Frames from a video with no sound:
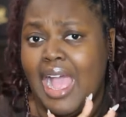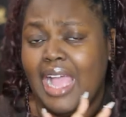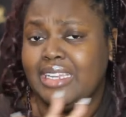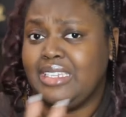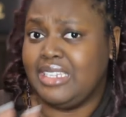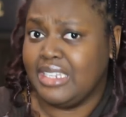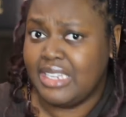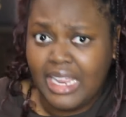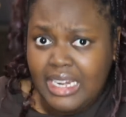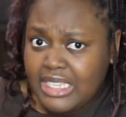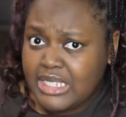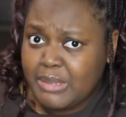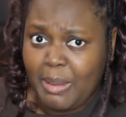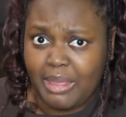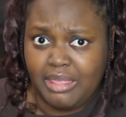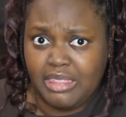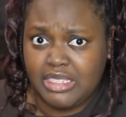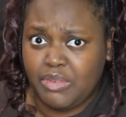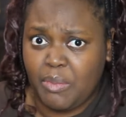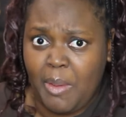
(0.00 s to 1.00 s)
I did not
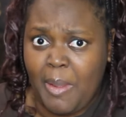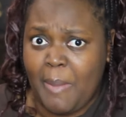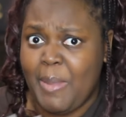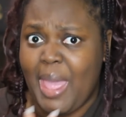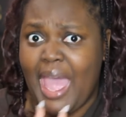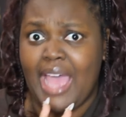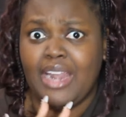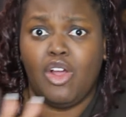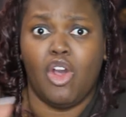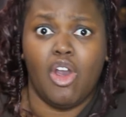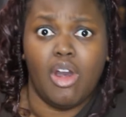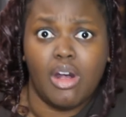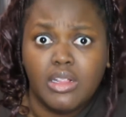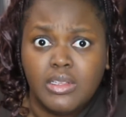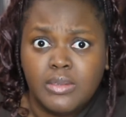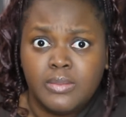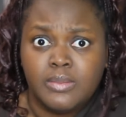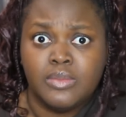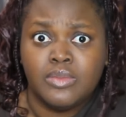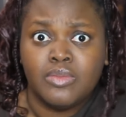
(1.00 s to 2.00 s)
expect this from him at
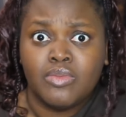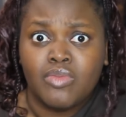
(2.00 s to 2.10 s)
all.